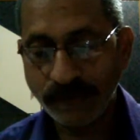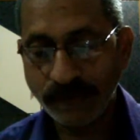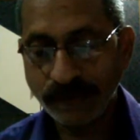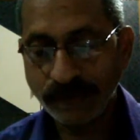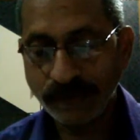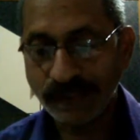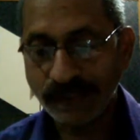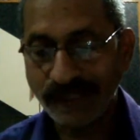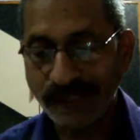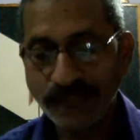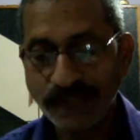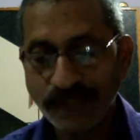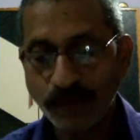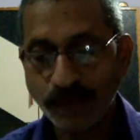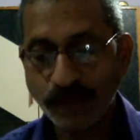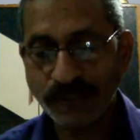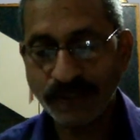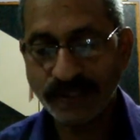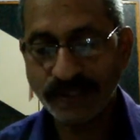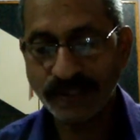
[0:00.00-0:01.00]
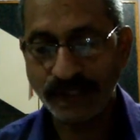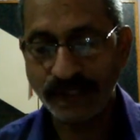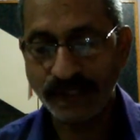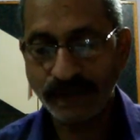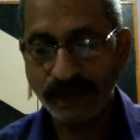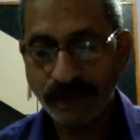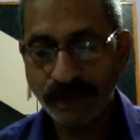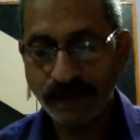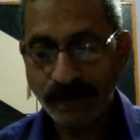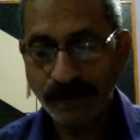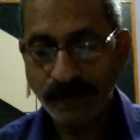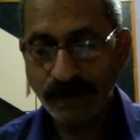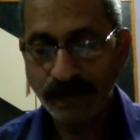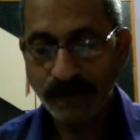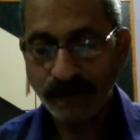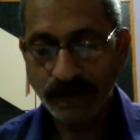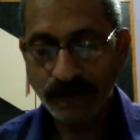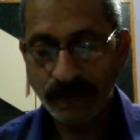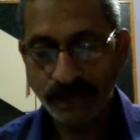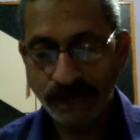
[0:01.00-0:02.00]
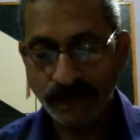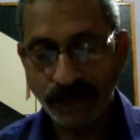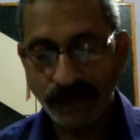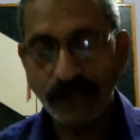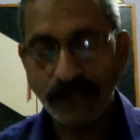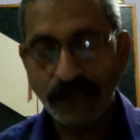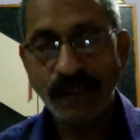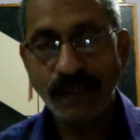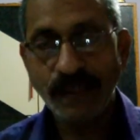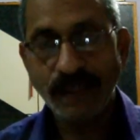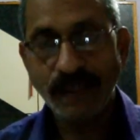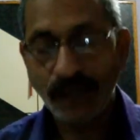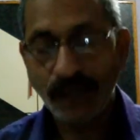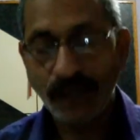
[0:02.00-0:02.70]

The rays of the sun fall